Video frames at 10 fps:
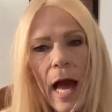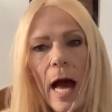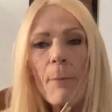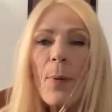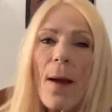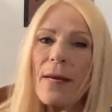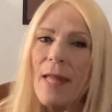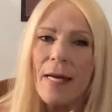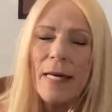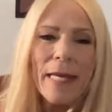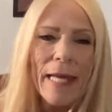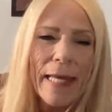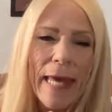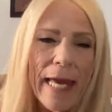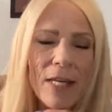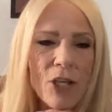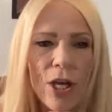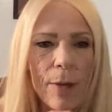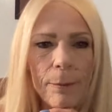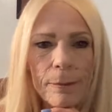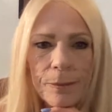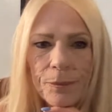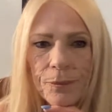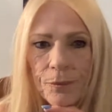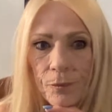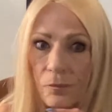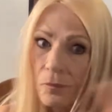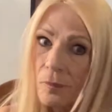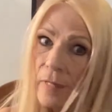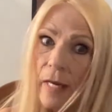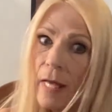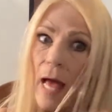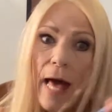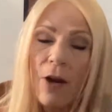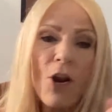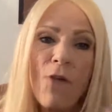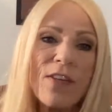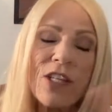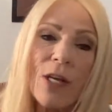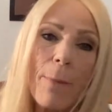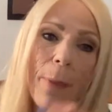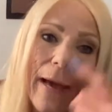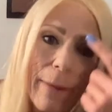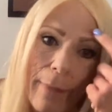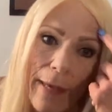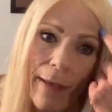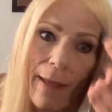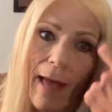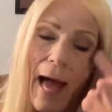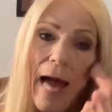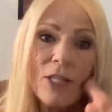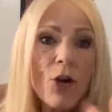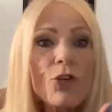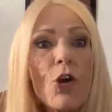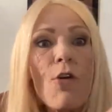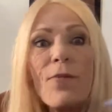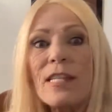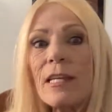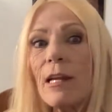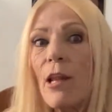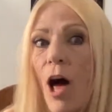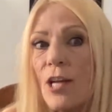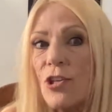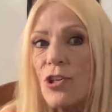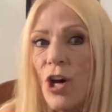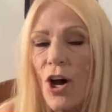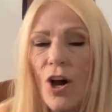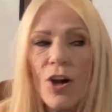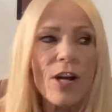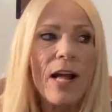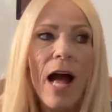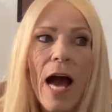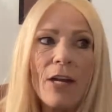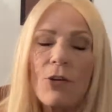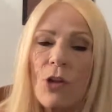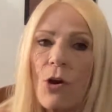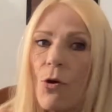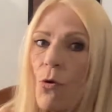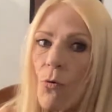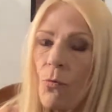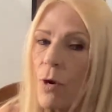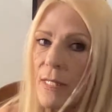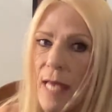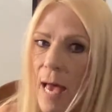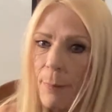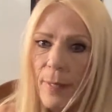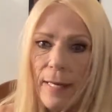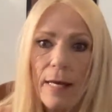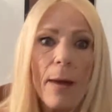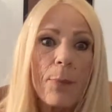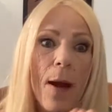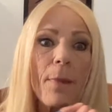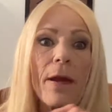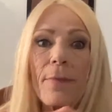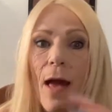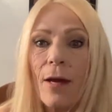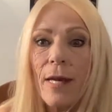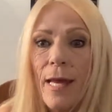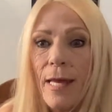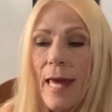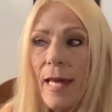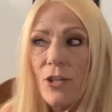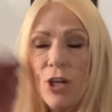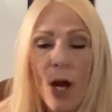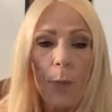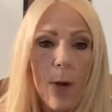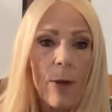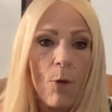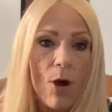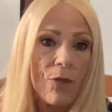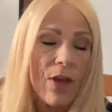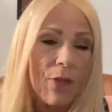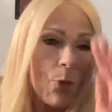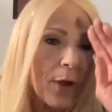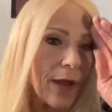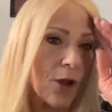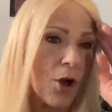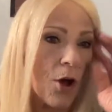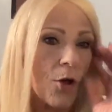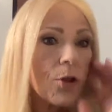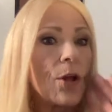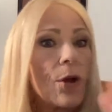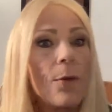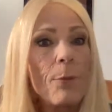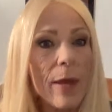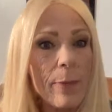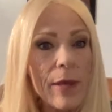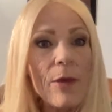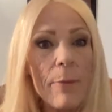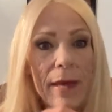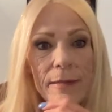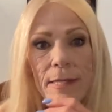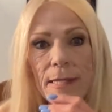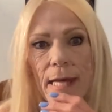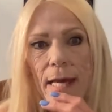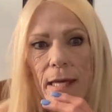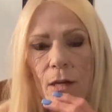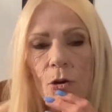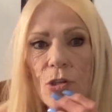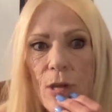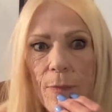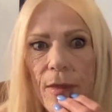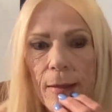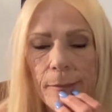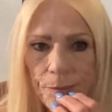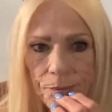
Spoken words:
I'm probably not going to engage him. I don't know if he's going to bite me. I don't know if it's a lost dog. I don't know what's happening. I probably am not going to engage it. I'll probably walk the other way and call maybe Humane Society or something,